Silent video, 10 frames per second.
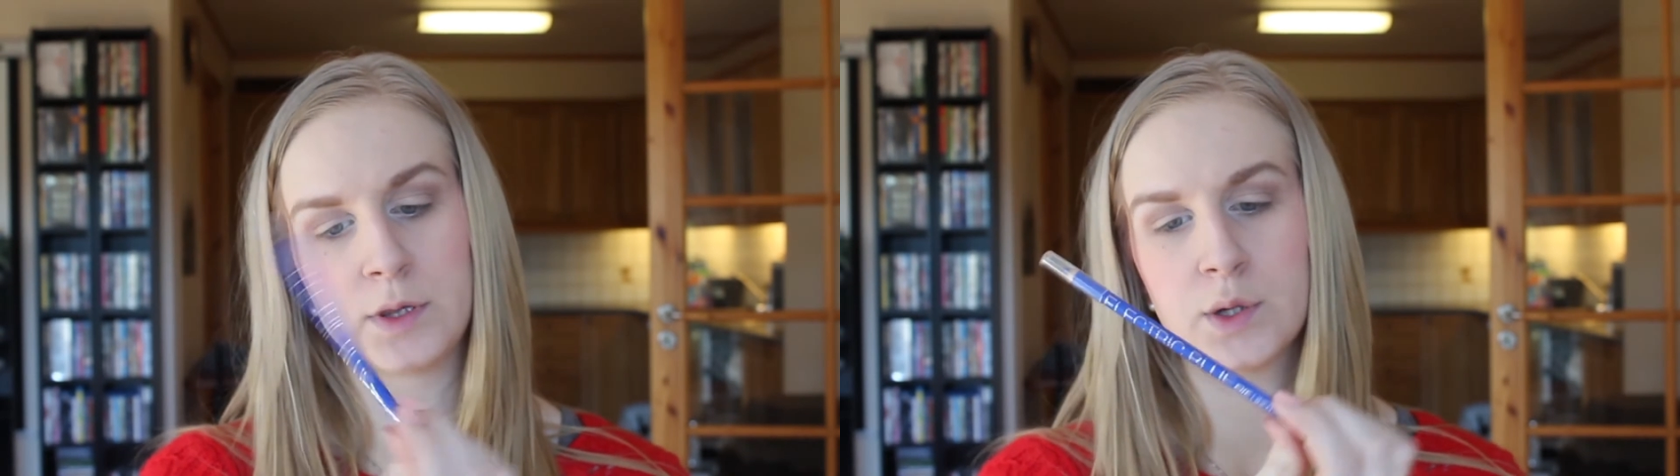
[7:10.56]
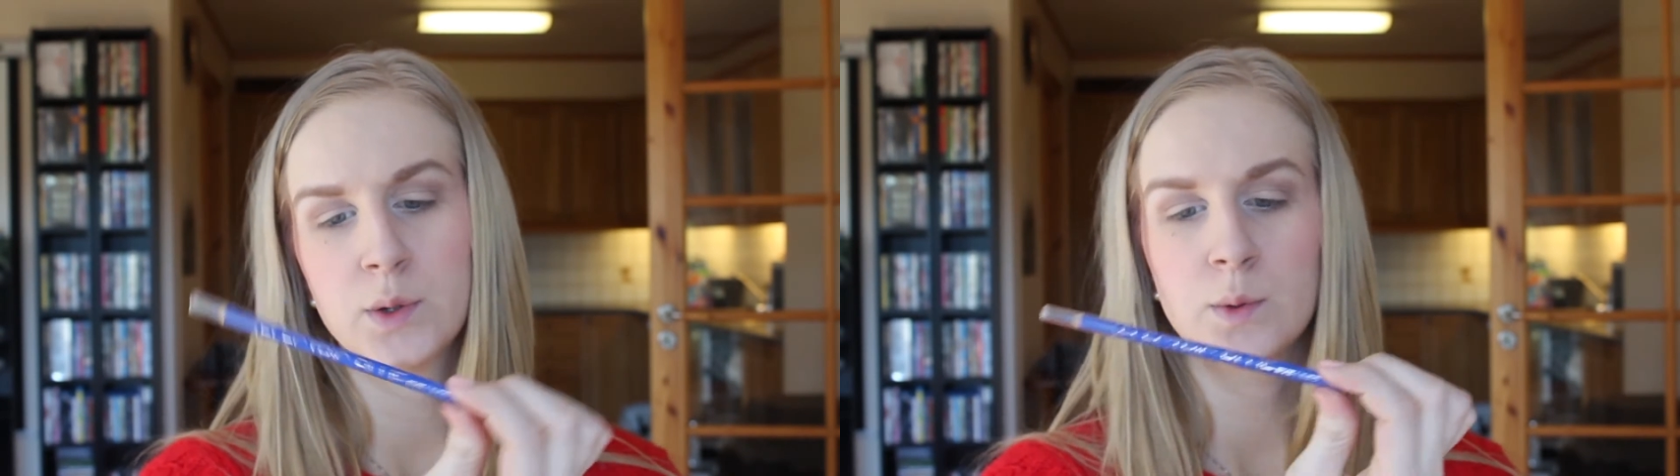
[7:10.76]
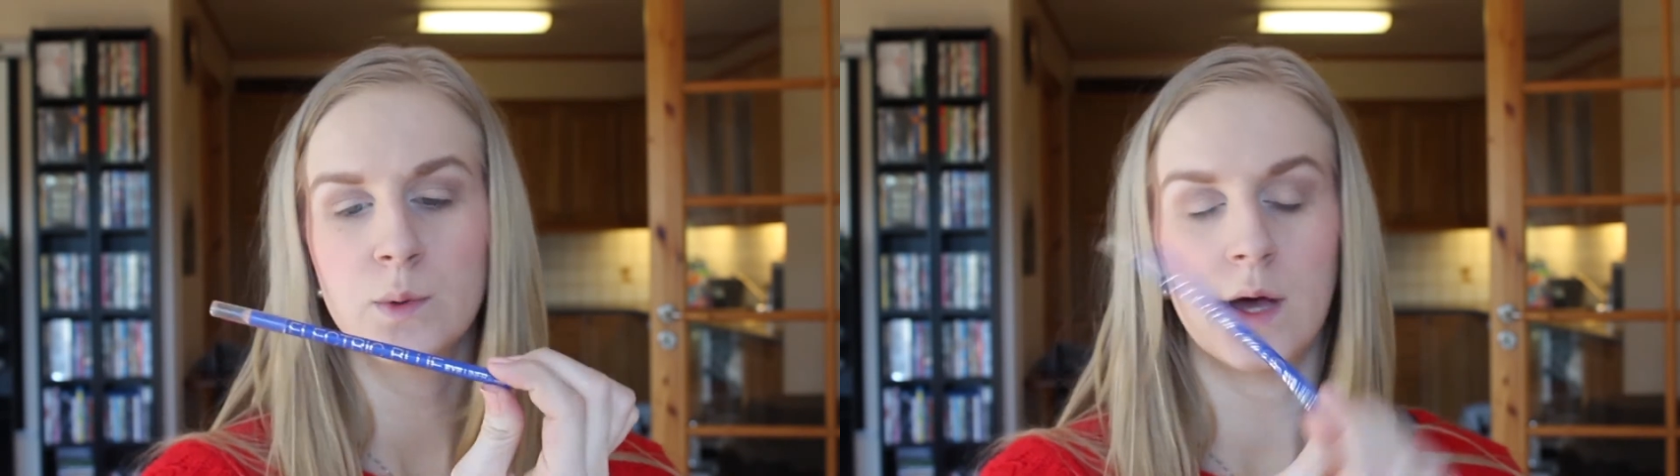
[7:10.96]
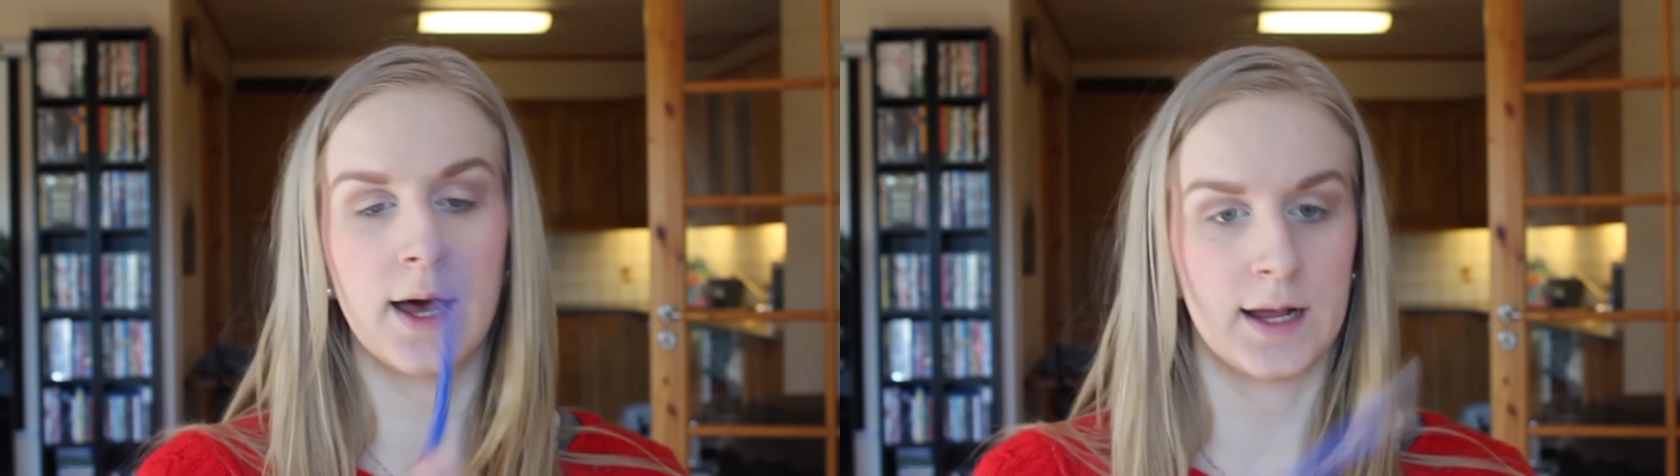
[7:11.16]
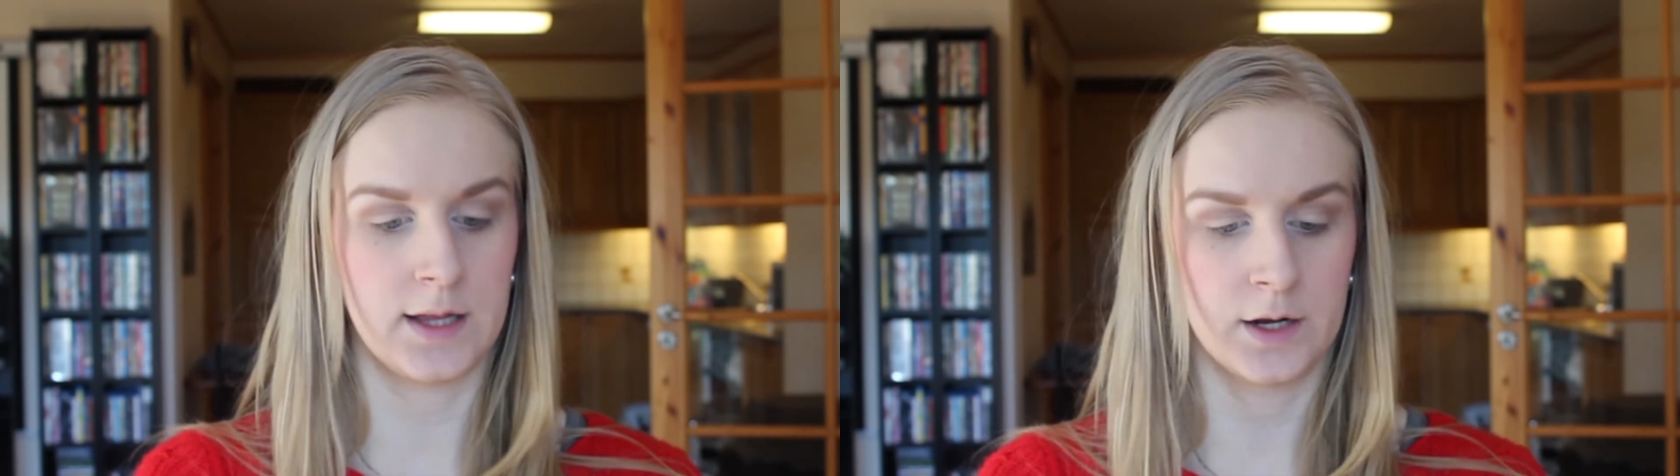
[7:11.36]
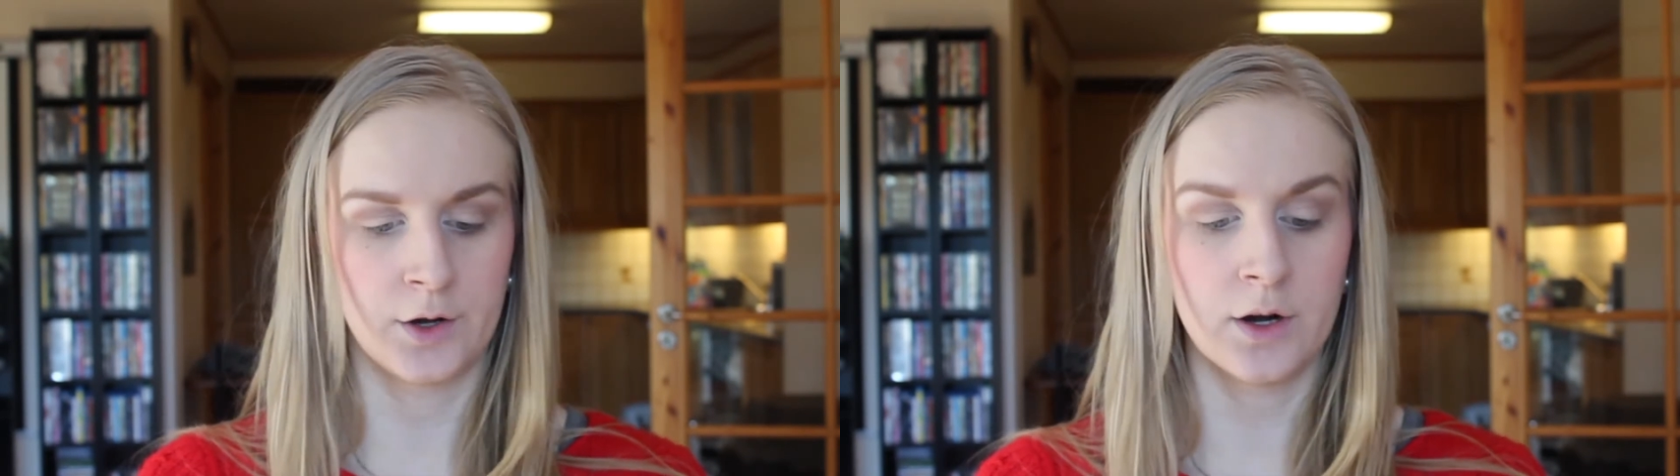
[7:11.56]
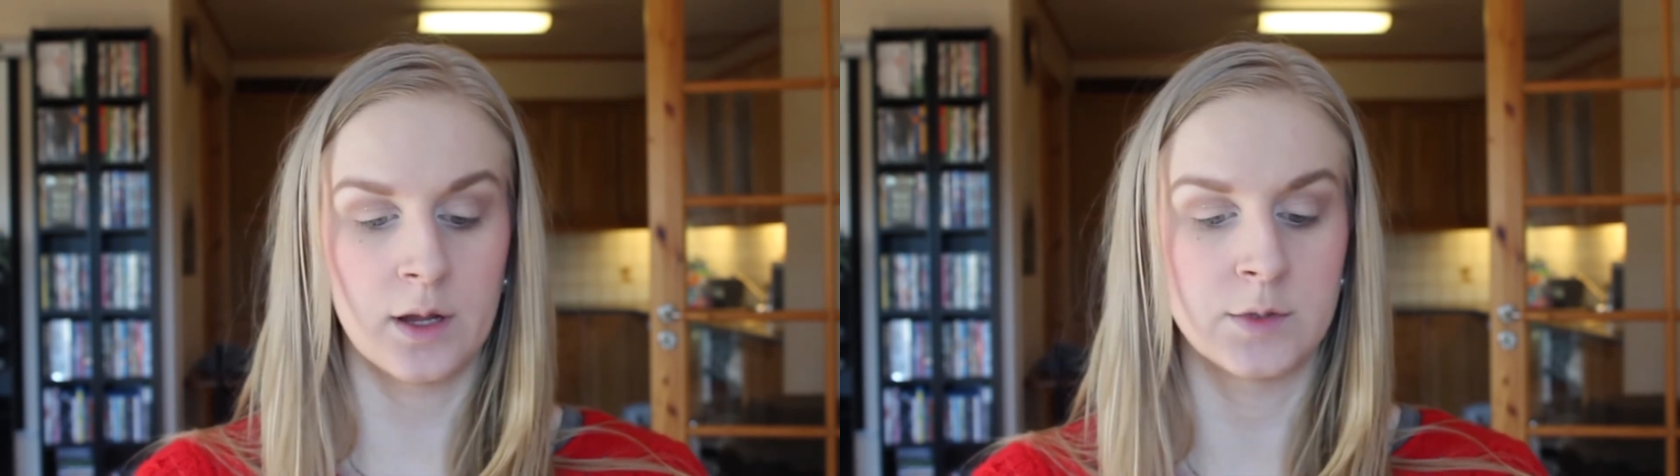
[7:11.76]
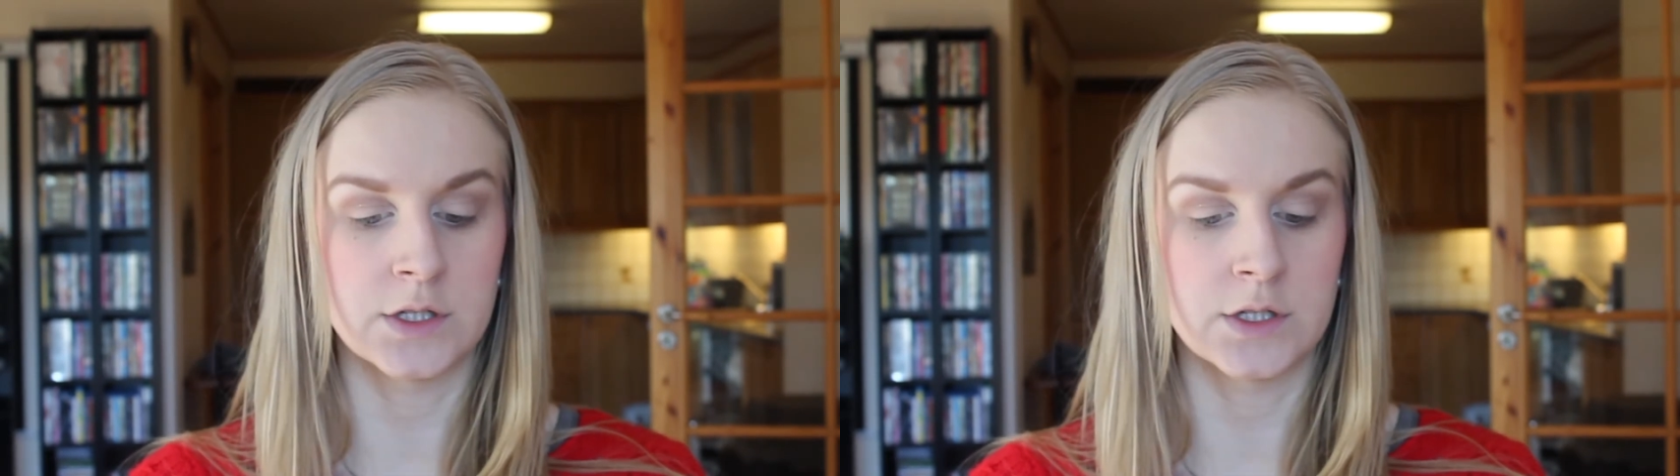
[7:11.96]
blue eyeliner and